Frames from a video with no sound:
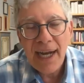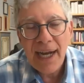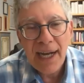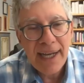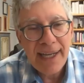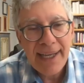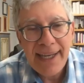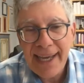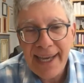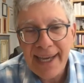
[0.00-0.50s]

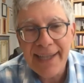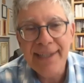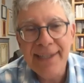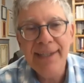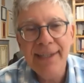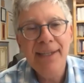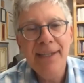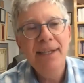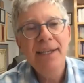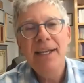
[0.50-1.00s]

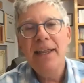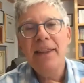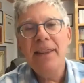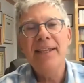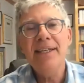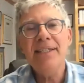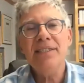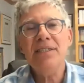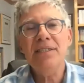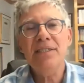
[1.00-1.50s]
Again,
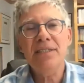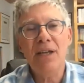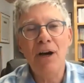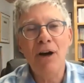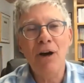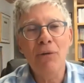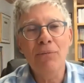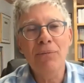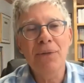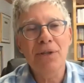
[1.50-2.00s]
this
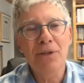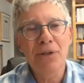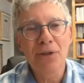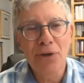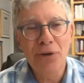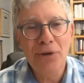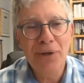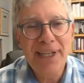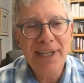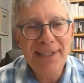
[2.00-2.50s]
psalm
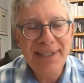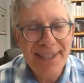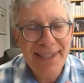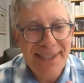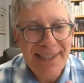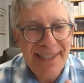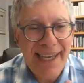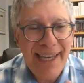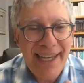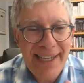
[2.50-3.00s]
learning
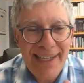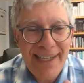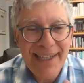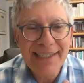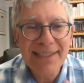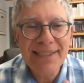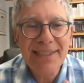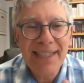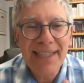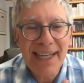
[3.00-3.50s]
today
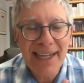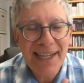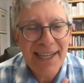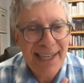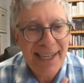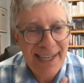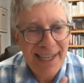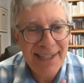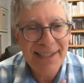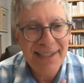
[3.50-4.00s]
is
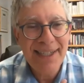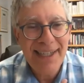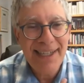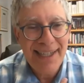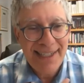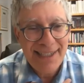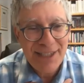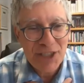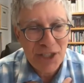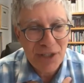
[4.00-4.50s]
dedicated to
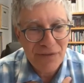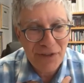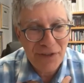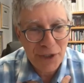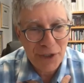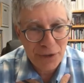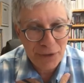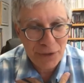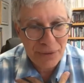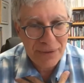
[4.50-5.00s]
each of
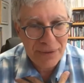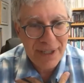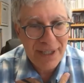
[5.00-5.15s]
you.